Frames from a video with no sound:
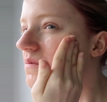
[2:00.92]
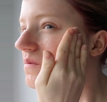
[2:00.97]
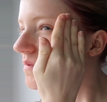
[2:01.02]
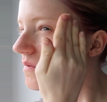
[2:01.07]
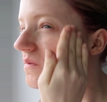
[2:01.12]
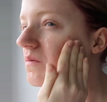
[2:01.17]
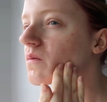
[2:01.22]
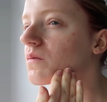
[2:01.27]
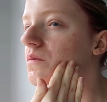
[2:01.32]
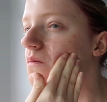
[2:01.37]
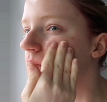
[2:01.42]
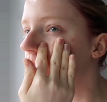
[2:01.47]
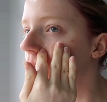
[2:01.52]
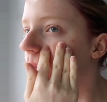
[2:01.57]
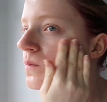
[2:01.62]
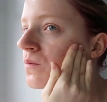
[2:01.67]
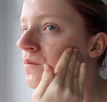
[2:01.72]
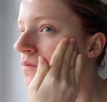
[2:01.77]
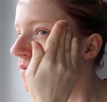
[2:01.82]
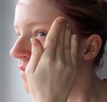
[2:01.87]
and I did this
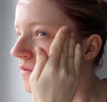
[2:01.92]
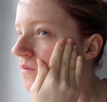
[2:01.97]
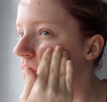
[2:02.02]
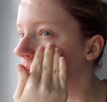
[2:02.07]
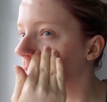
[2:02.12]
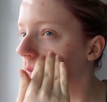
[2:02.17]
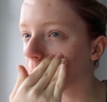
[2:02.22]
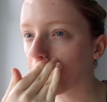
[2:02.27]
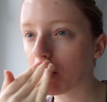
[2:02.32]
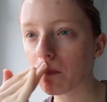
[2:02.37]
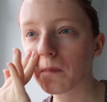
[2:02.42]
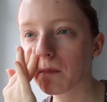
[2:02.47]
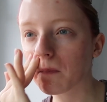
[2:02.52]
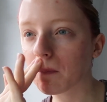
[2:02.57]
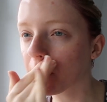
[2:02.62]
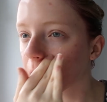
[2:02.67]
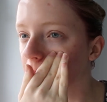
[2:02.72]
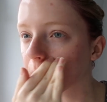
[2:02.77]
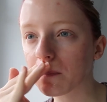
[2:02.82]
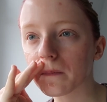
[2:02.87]
at the same time as the
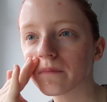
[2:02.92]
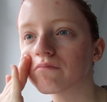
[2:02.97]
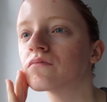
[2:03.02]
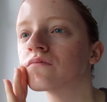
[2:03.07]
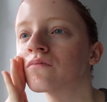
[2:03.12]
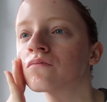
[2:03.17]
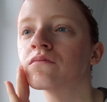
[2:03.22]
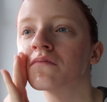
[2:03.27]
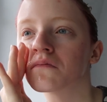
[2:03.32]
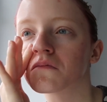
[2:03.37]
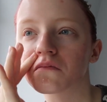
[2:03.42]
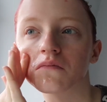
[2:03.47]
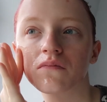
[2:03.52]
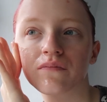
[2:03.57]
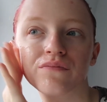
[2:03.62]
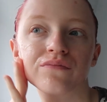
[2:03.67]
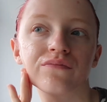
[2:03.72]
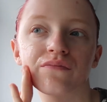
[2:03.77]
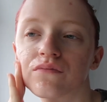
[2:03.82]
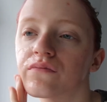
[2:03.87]
hair mask just so it's
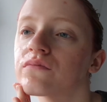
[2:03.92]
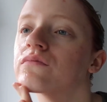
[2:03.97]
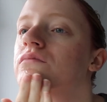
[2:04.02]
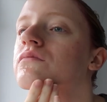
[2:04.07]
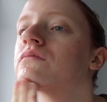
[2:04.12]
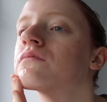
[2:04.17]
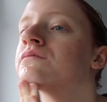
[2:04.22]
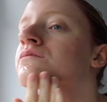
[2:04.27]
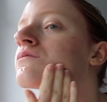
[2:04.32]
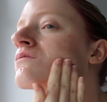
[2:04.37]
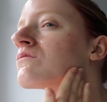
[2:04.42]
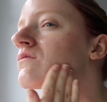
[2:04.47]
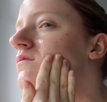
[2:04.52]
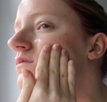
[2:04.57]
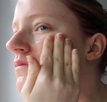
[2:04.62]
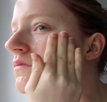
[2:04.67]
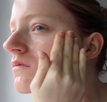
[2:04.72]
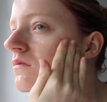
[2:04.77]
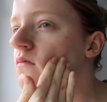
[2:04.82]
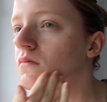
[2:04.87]
easier and more
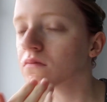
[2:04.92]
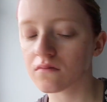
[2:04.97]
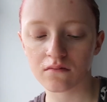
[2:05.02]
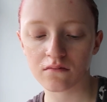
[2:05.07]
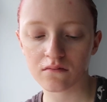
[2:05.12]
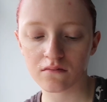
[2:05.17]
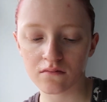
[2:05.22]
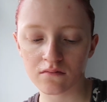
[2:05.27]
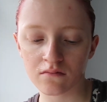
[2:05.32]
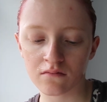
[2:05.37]
efficient.